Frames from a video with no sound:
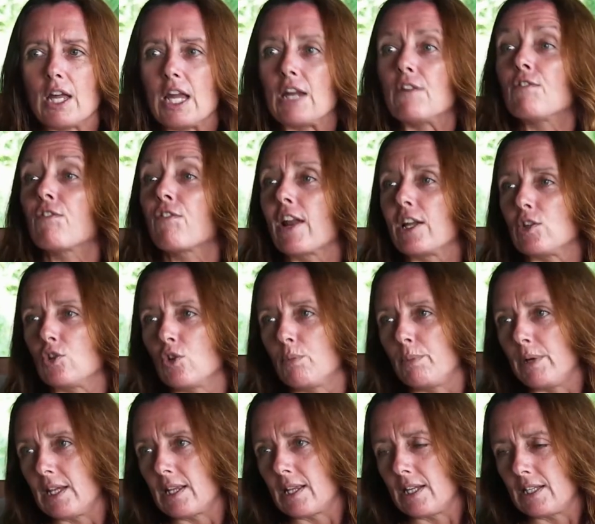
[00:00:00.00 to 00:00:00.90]
inflate your
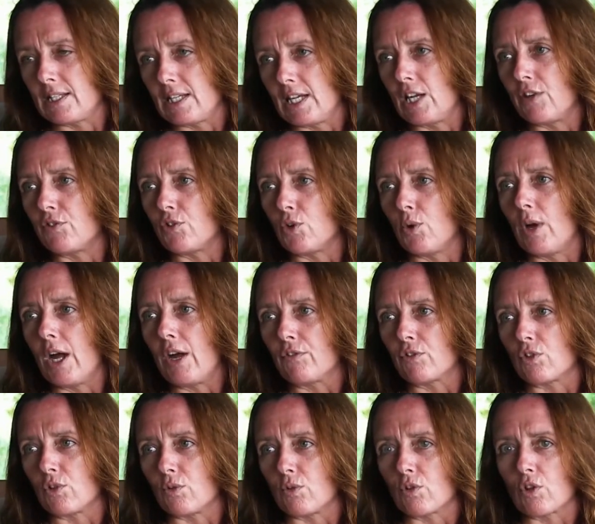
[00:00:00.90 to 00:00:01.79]
BCD if you
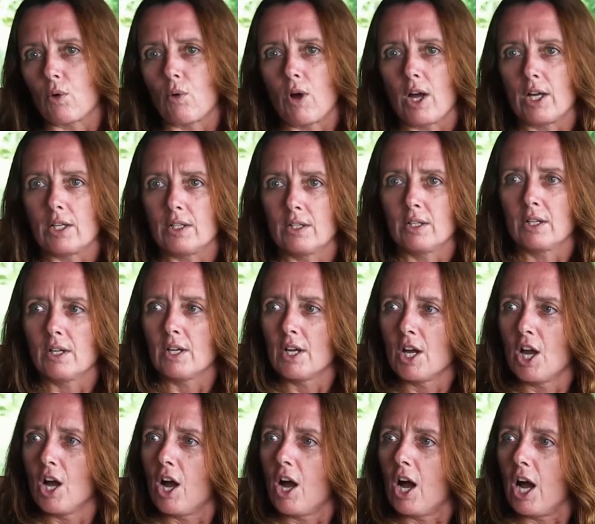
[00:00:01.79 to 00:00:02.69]
have to. So I
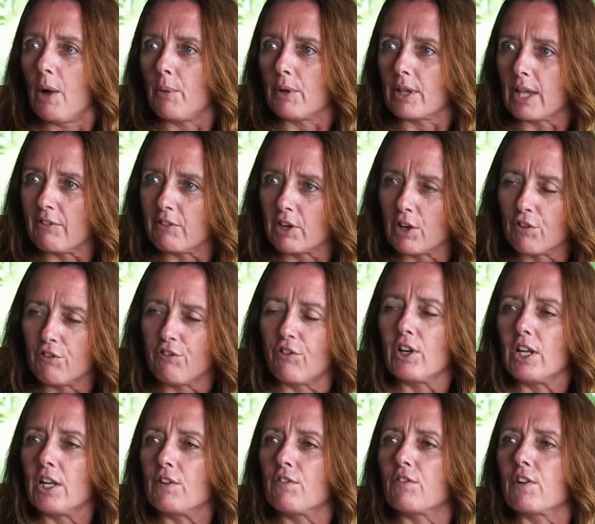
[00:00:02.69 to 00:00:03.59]
was having a
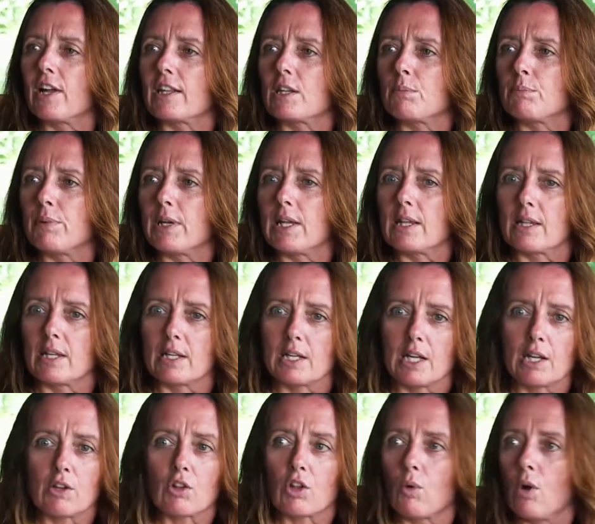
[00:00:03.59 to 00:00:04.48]
fully inflated
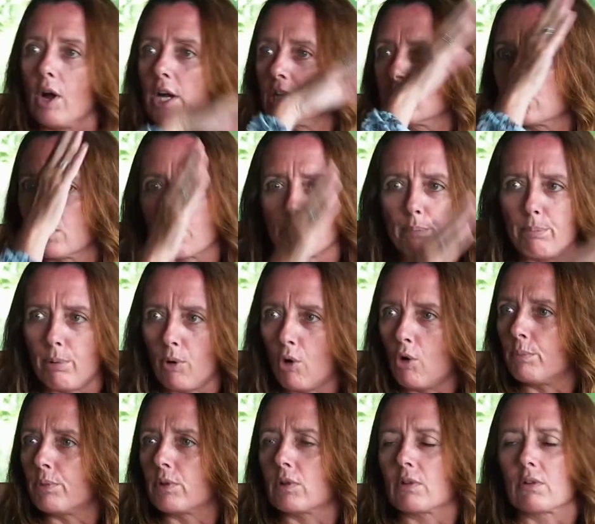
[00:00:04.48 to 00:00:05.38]
BCD, so I just
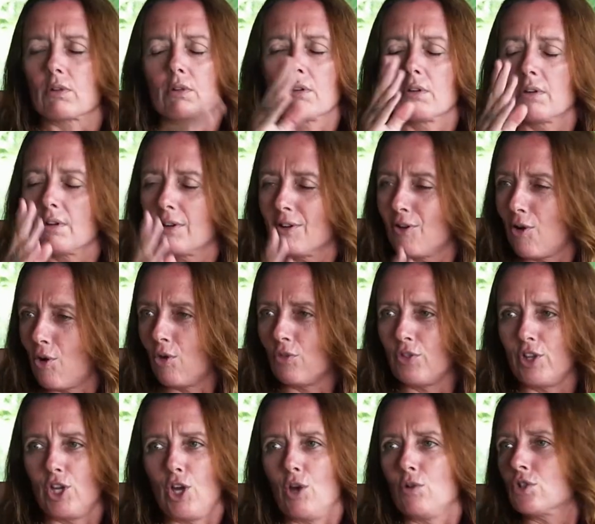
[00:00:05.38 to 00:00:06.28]
bobbed
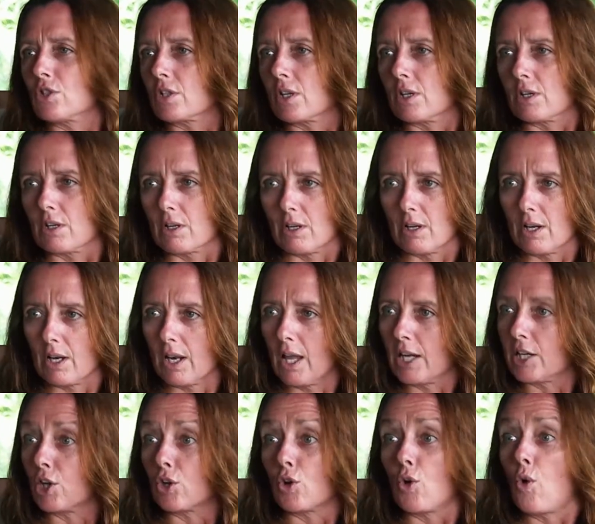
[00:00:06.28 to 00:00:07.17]
on the ocean
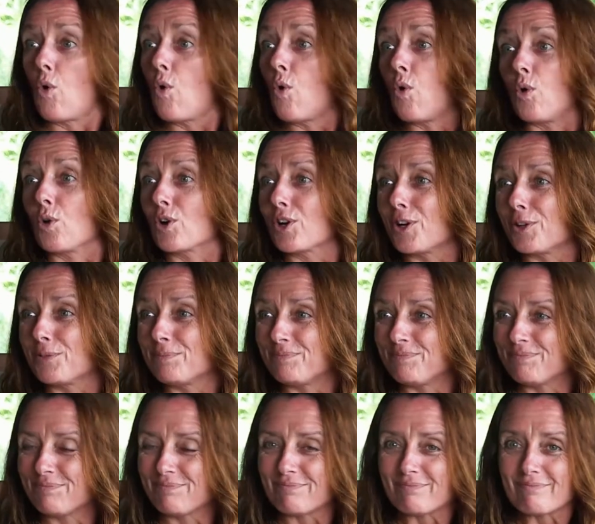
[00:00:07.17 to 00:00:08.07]
like a cork
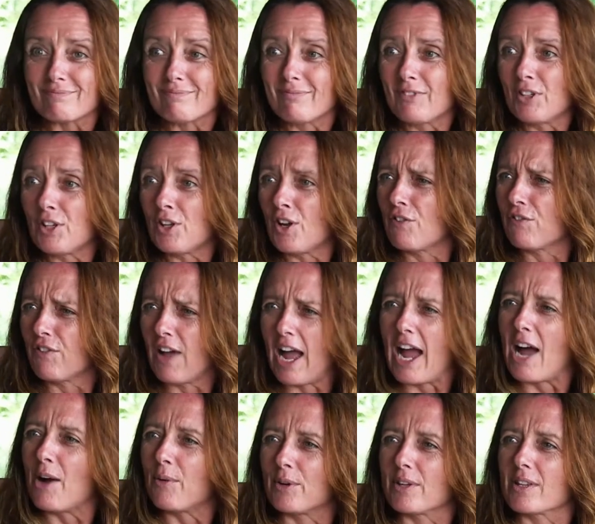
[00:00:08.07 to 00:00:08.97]
for
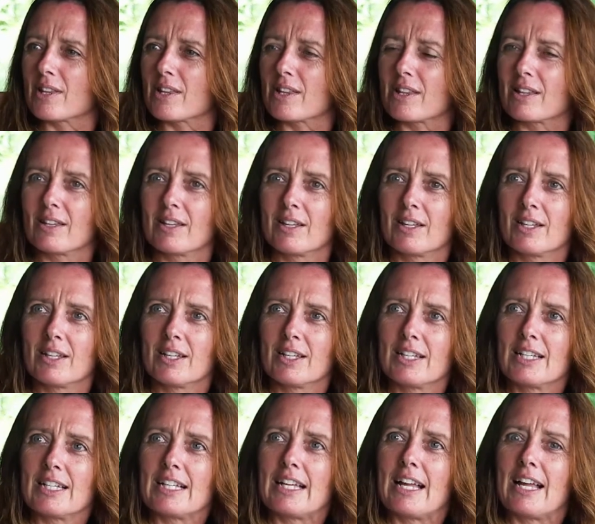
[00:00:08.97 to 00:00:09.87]
hours. Wow.
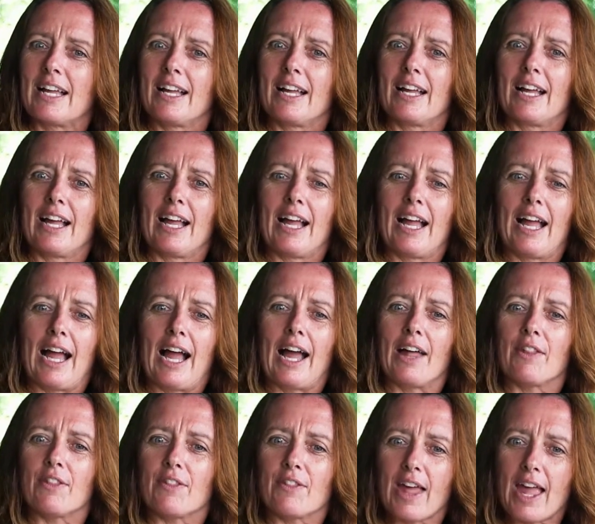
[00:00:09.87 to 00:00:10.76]

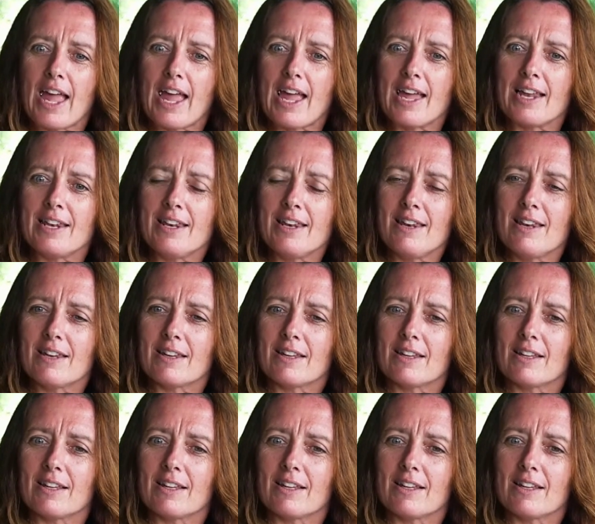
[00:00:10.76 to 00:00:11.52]
And then,